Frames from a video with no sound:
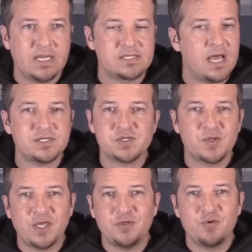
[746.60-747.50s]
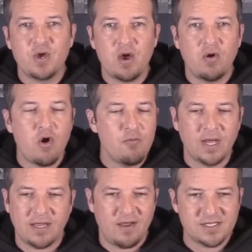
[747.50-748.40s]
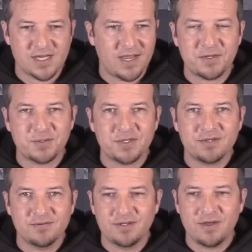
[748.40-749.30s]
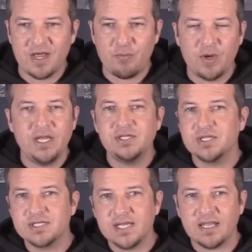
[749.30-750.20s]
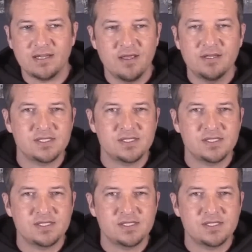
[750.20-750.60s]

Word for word: is not so that you go, oh my gosh, I got to look, look up what he just said.